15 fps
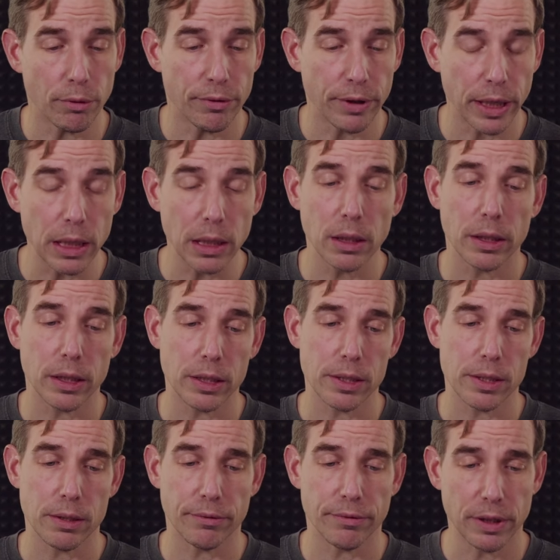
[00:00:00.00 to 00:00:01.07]
final
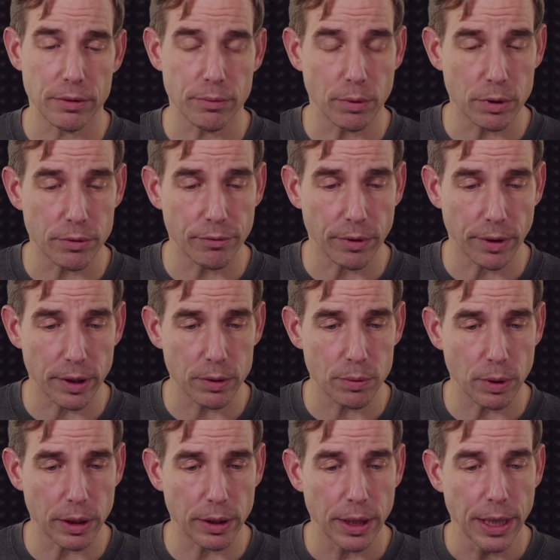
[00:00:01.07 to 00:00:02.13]
is a fixed version for this
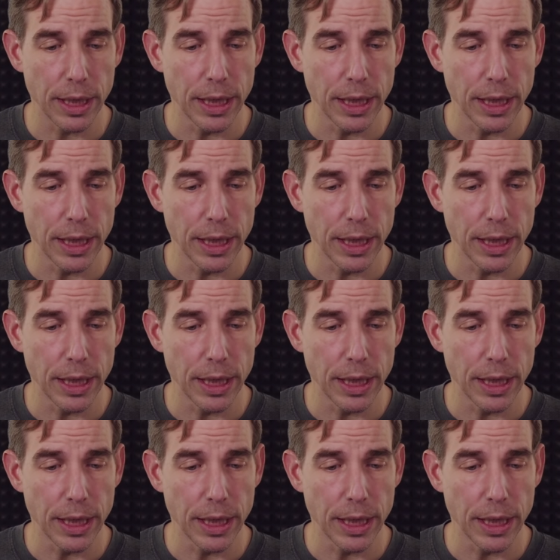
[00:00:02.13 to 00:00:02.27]
one.